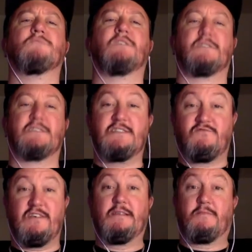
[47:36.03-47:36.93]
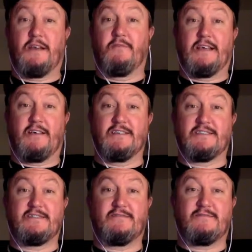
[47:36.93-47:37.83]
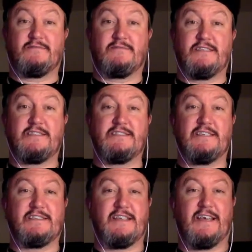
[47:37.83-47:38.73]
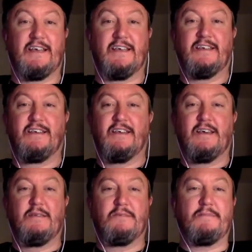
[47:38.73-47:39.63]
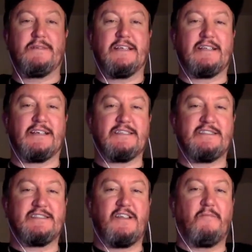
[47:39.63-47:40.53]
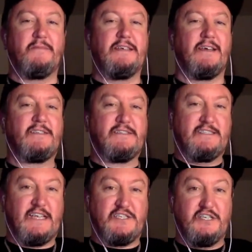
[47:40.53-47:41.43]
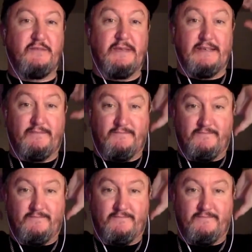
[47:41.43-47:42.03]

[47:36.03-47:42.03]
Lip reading: This is real, by the way, guys. This isn't. People think that this is not me. Yeah, this is actually me.